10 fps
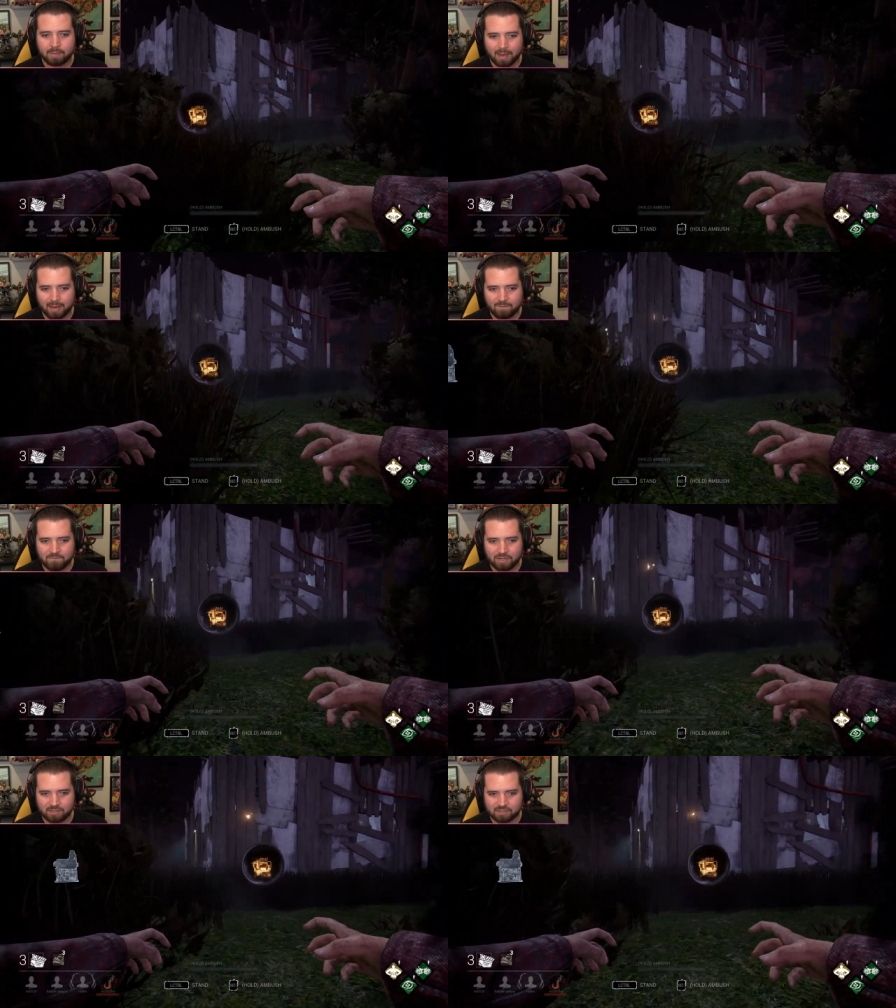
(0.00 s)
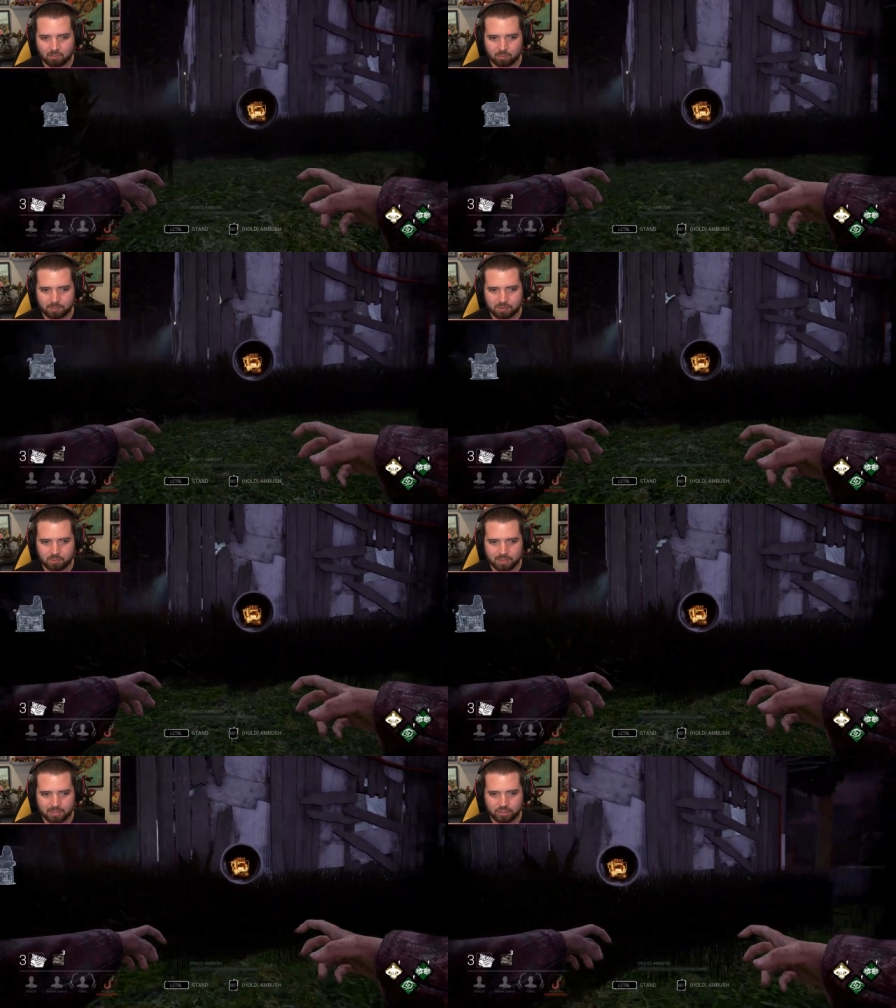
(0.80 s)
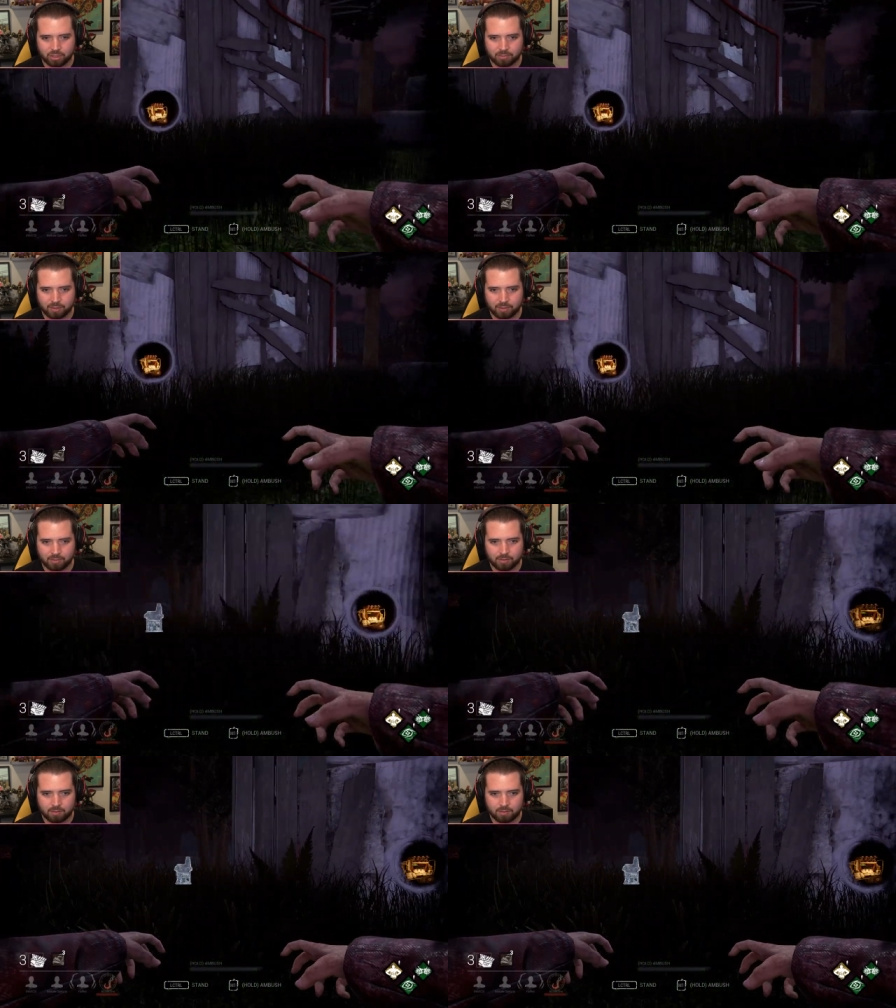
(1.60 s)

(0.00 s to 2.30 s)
I had a feeling someone would be doing that generator.